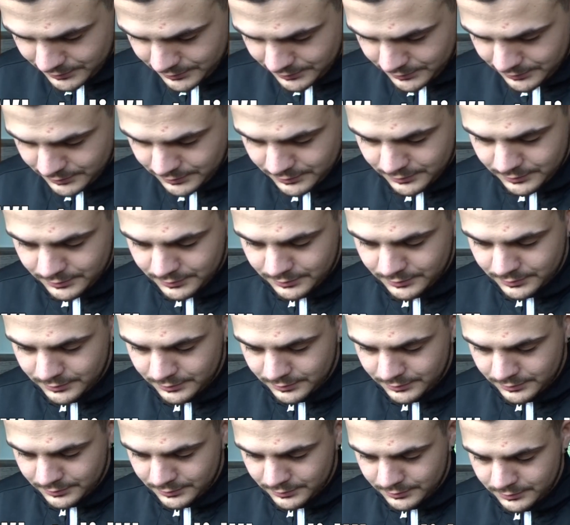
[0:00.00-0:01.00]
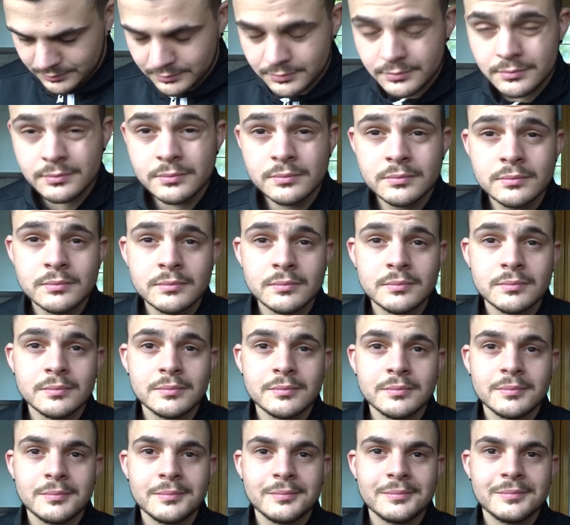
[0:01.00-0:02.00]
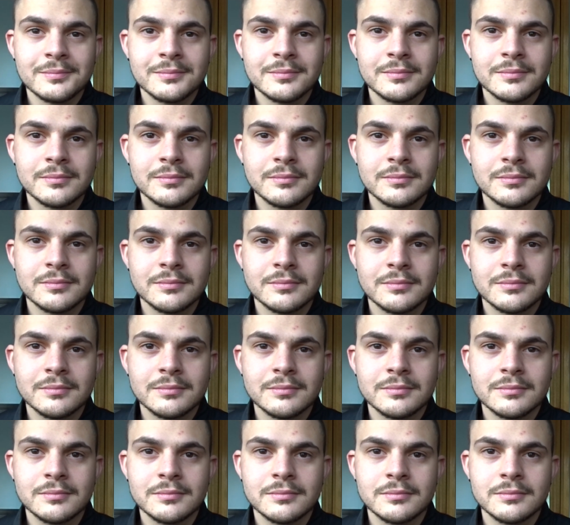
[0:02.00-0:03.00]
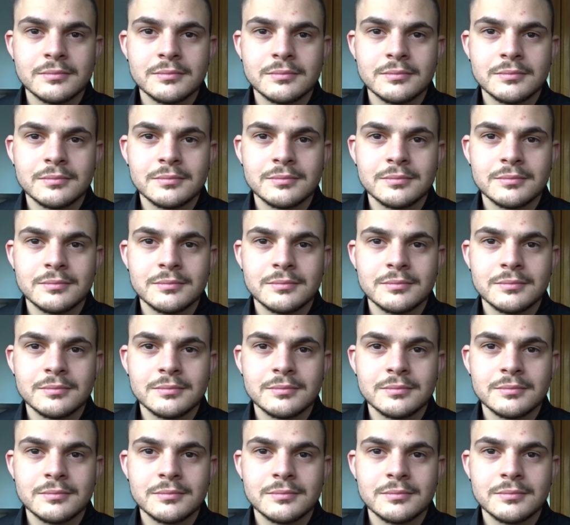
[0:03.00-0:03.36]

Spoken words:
No words are spoken by the person on screen.